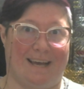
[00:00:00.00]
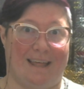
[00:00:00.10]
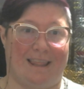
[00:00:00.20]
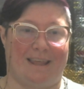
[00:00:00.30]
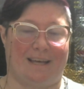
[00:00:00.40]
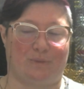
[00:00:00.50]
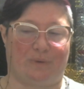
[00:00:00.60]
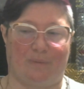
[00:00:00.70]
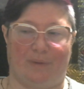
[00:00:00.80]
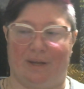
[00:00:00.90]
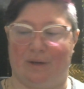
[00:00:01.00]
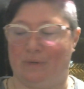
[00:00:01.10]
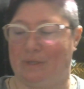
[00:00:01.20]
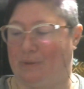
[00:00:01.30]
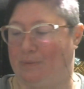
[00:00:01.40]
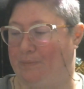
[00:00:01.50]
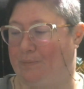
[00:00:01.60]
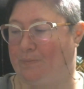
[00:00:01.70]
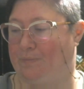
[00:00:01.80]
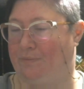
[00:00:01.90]
that's what I'm going to go do.
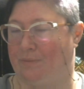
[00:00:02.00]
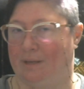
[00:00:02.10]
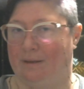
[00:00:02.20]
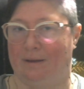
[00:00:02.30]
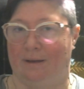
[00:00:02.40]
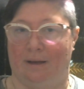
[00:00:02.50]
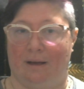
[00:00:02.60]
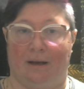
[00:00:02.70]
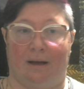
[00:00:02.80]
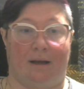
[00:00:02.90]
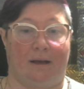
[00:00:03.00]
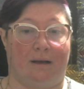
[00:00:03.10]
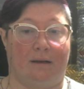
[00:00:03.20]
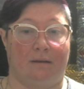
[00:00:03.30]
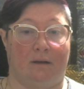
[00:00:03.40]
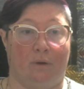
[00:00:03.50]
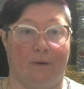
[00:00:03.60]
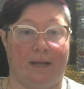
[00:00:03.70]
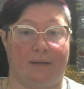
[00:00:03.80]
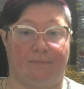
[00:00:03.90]

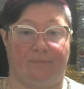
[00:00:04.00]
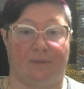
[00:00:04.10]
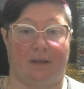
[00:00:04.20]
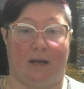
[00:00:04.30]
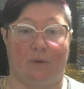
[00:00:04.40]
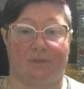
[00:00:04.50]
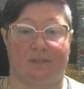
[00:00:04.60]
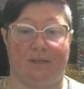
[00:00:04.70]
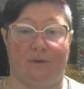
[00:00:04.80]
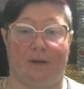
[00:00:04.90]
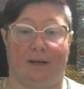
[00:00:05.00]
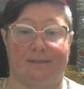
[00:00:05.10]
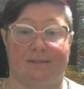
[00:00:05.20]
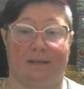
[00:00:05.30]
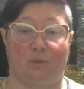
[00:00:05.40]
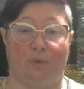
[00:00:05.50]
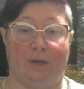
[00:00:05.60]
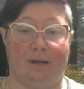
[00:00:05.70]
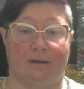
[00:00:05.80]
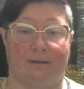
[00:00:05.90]
Alrighty. I will see you guys next
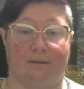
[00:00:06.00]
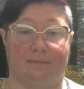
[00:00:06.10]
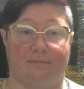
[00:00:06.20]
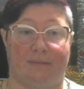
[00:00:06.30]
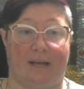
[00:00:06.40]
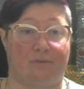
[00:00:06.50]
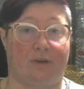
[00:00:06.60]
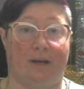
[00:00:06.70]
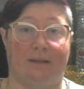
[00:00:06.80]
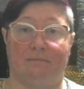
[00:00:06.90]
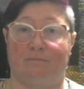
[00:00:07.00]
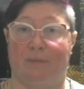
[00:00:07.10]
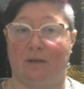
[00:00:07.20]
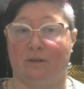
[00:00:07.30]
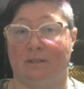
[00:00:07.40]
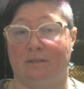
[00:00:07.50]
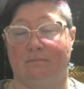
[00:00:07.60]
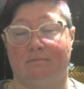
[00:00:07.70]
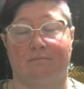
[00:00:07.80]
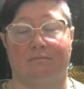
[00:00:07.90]
week. Have fun, be
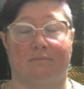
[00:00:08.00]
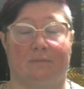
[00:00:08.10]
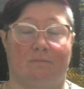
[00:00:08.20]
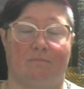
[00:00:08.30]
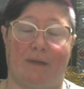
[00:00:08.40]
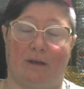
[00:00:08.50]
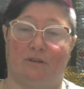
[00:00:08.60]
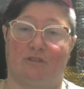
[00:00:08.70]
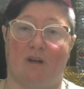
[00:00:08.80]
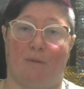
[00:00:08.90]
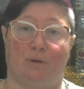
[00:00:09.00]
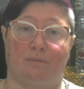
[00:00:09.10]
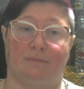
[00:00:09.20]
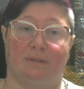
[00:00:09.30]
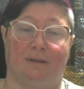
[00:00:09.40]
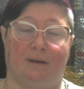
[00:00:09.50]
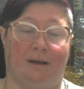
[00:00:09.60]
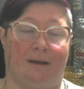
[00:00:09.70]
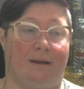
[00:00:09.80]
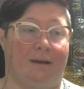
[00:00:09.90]
good, make good trouble,
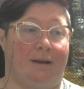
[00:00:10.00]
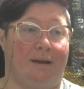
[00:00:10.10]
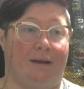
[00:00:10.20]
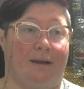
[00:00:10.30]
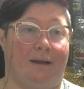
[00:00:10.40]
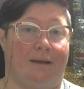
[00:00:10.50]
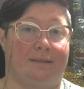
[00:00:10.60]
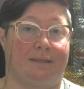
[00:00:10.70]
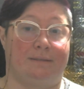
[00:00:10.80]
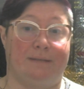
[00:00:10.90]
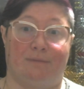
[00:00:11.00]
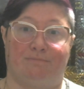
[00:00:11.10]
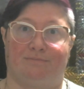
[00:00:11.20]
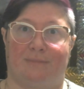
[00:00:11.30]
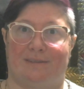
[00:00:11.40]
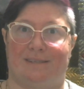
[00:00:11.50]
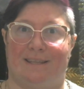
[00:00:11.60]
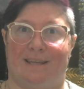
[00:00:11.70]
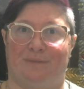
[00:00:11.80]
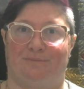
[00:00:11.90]
and yeah, I'll see
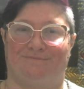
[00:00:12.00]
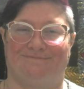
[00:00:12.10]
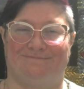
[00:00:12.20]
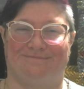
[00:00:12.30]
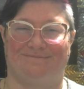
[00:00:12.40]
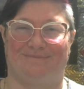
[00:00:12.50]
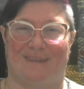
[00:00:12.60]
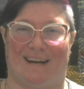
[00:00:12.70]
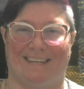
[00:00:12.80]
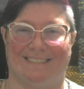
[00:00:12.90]
you then. Bye.